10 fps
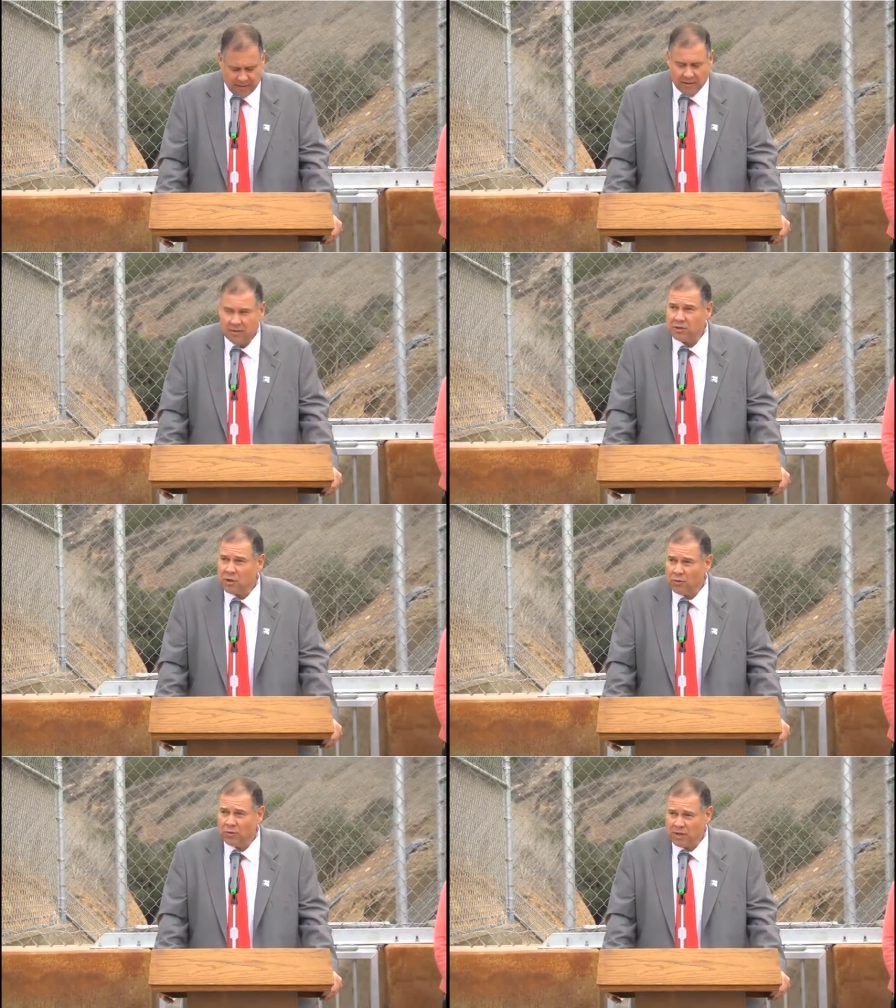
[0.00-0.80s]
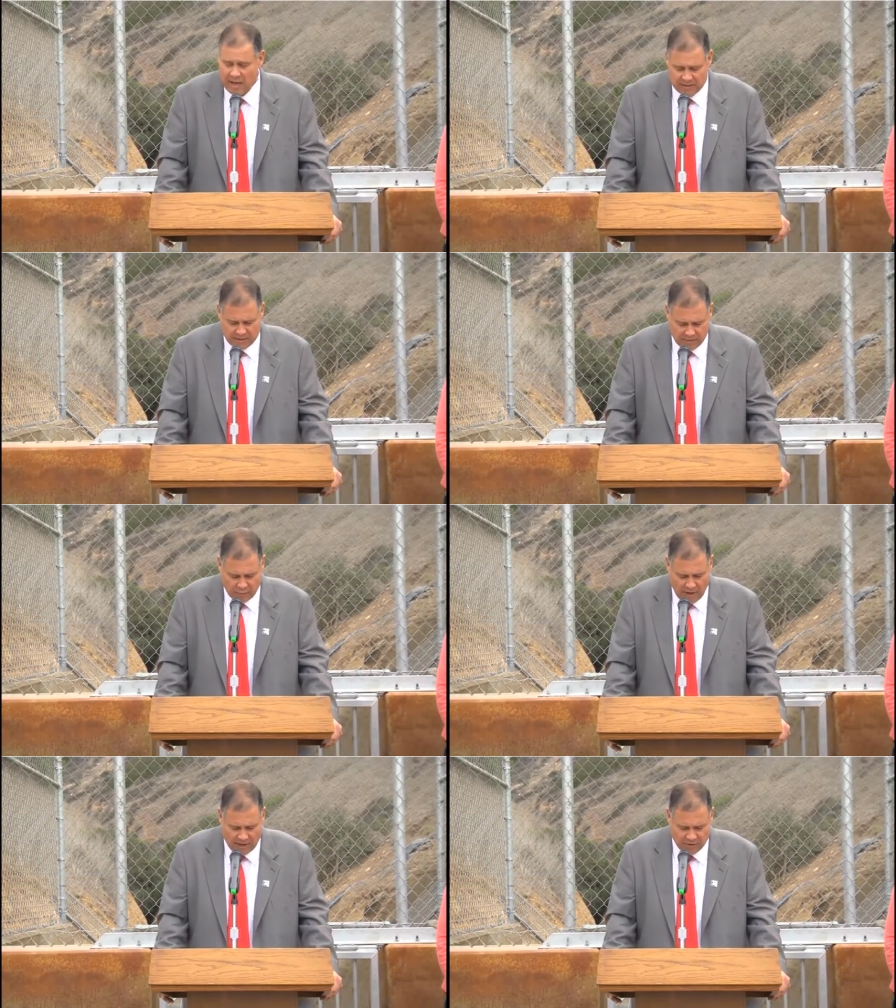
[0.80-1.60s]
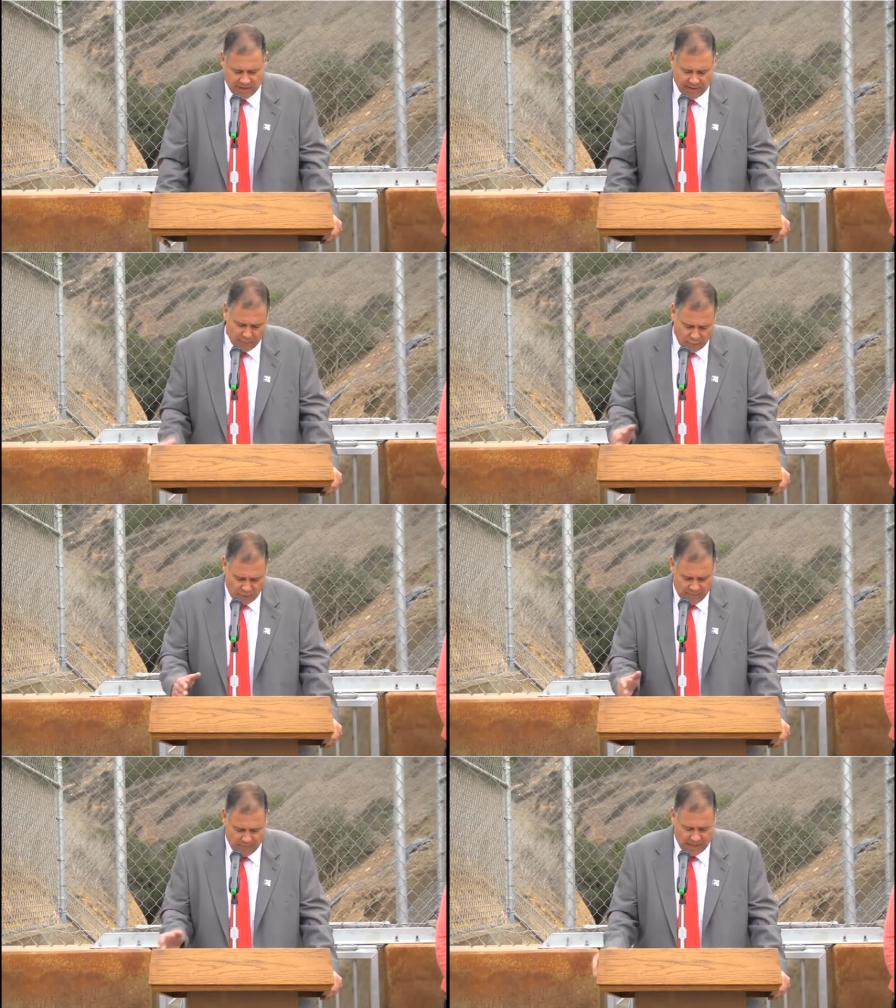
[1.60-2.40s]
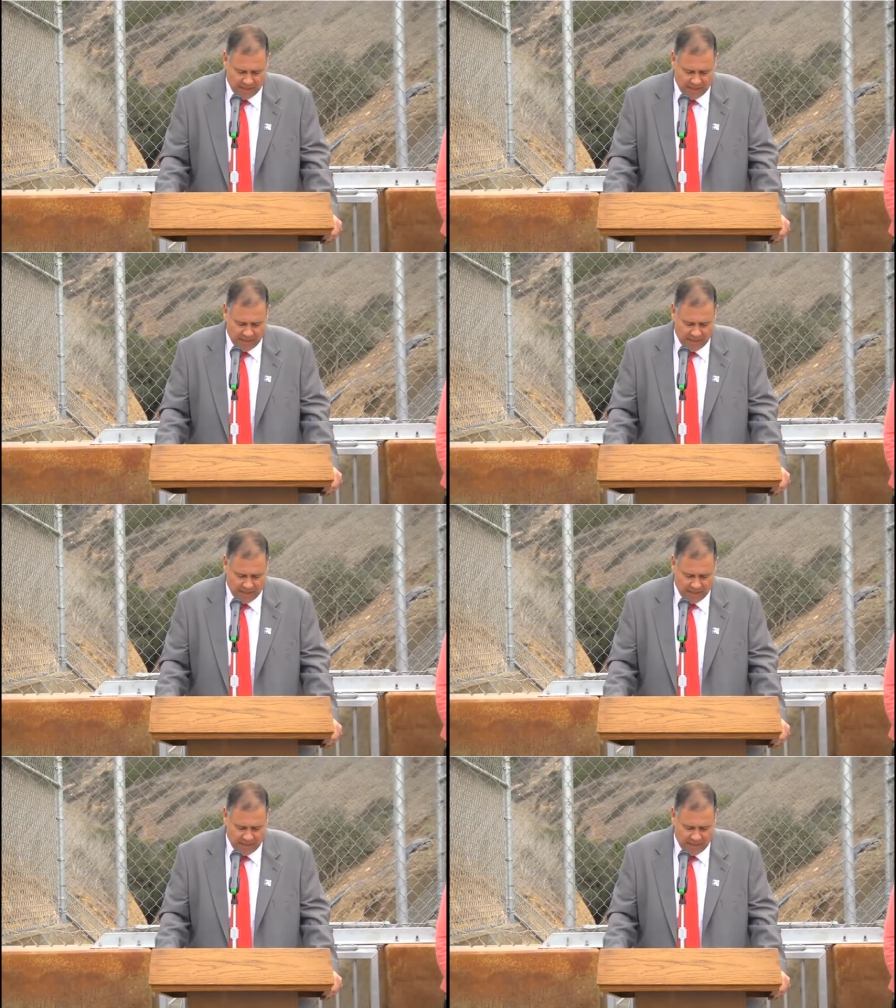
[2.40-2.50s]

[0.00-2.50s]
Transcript: in the city. We wound up, I think, making the right